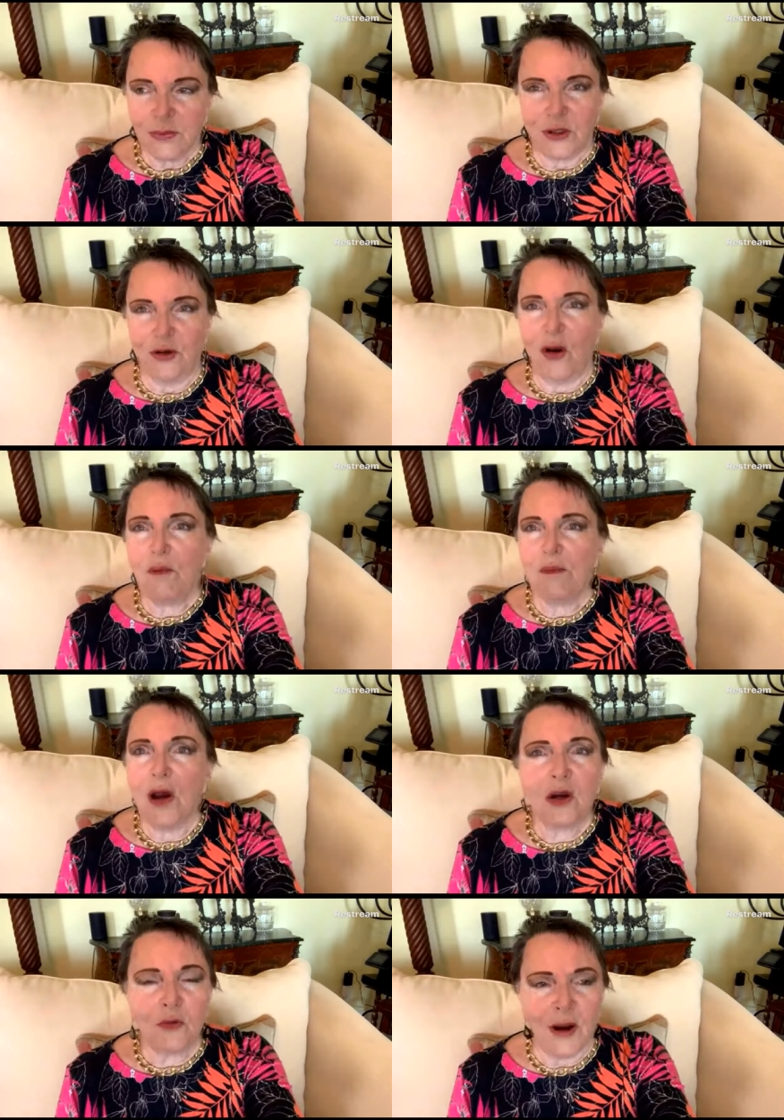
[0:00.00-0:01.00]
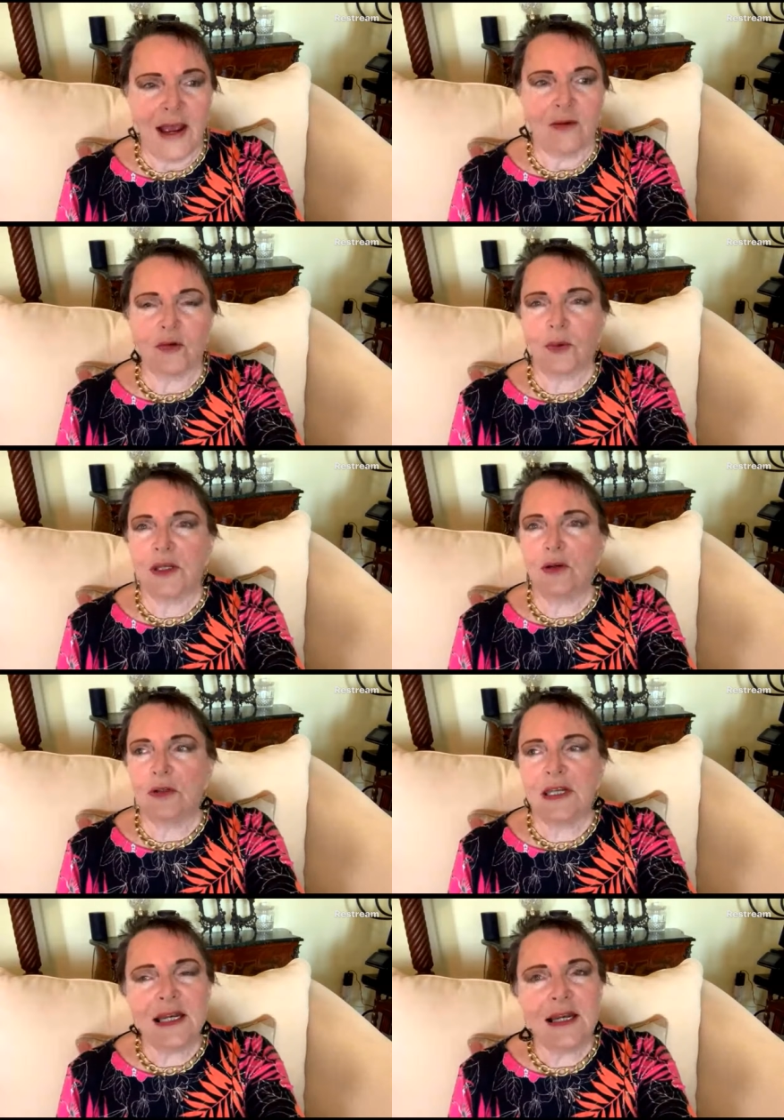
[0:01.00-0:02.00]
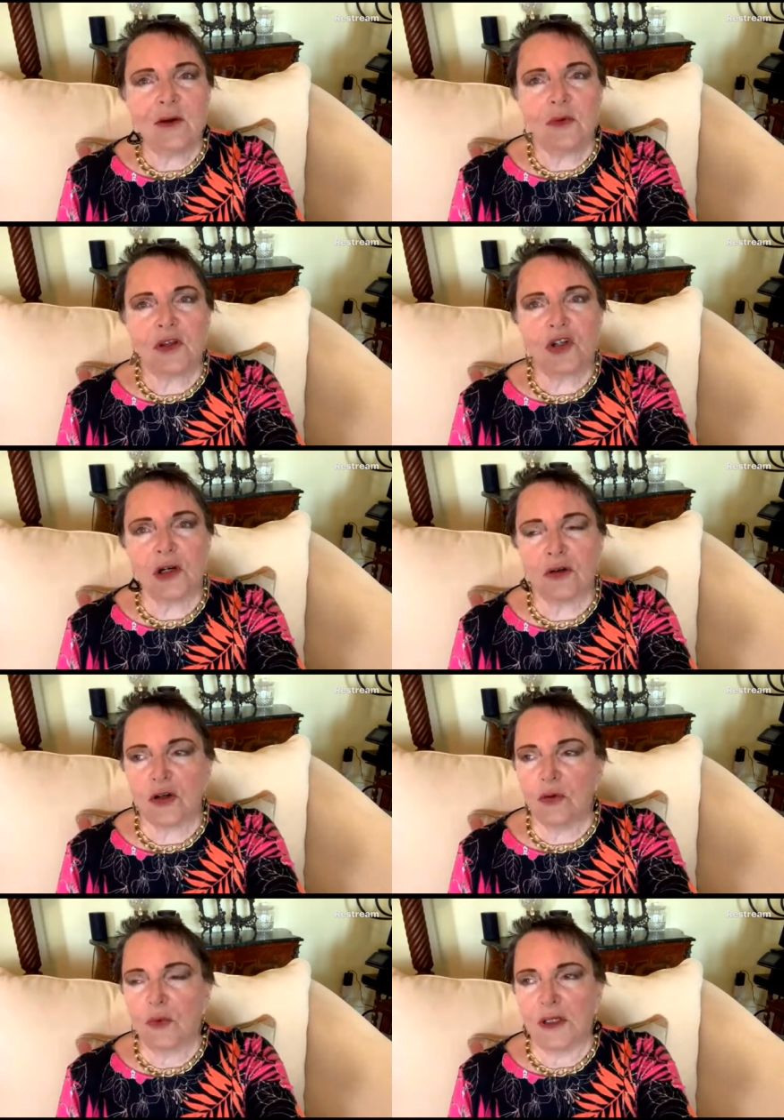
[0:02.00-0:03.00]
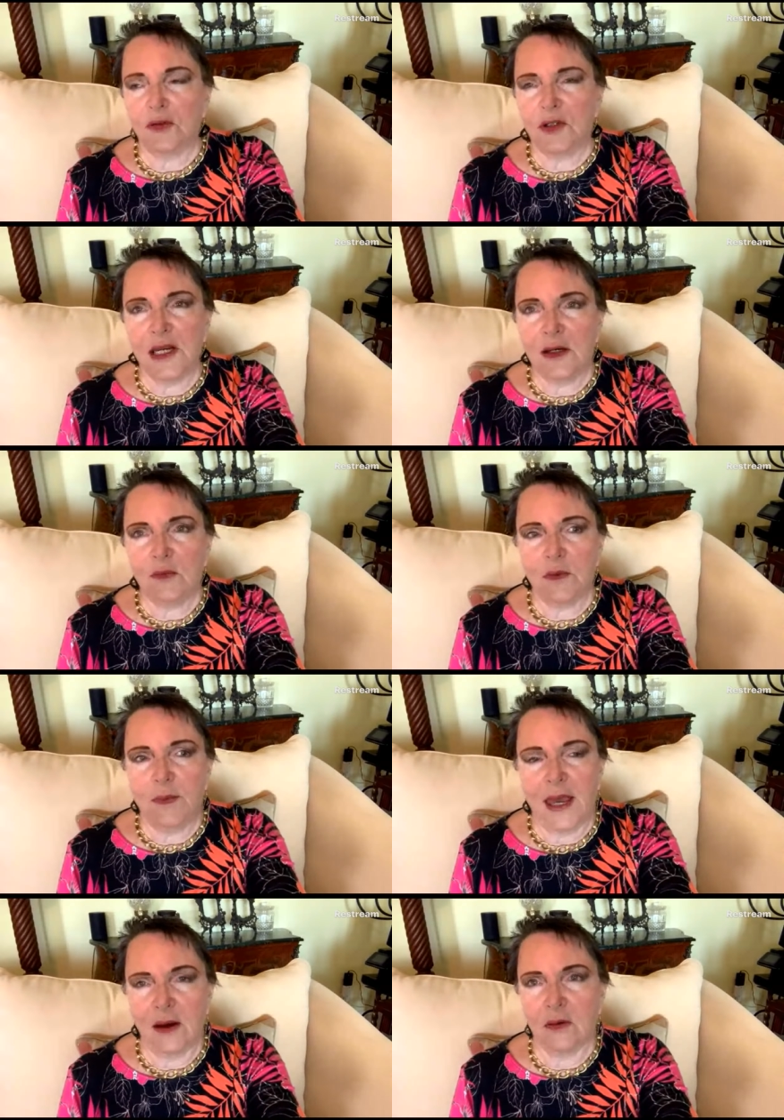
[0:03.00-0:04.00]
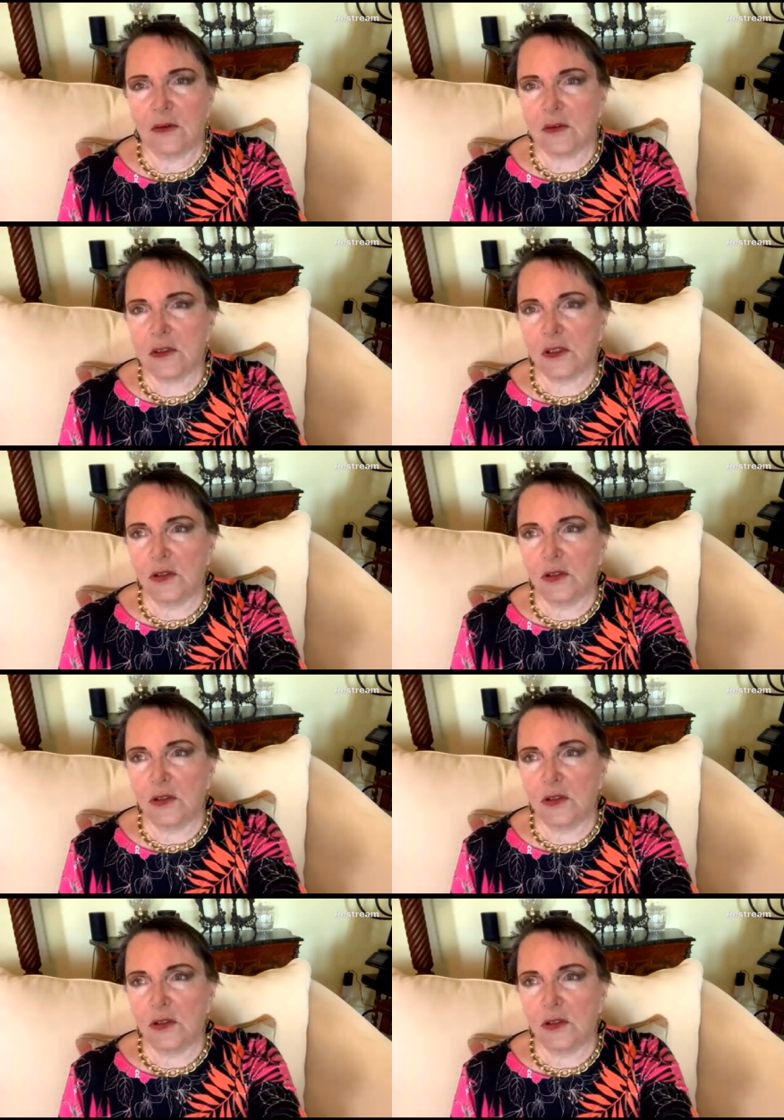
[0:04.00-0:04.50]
But you don't muck around when you're dealing with children and when you're dealing with parents.